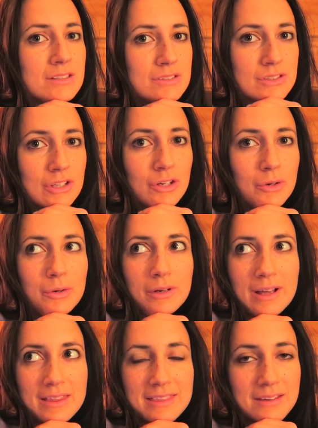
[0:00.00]
So
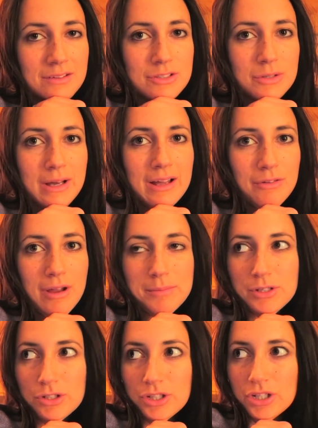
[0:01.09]
I think I'm gonna do a how to wrap
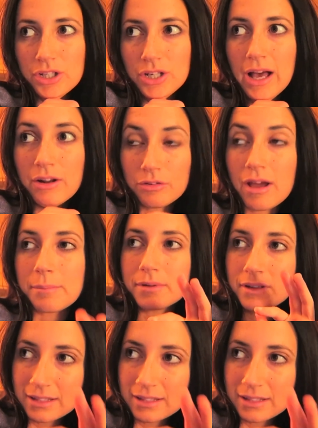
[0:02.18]
your how to wrap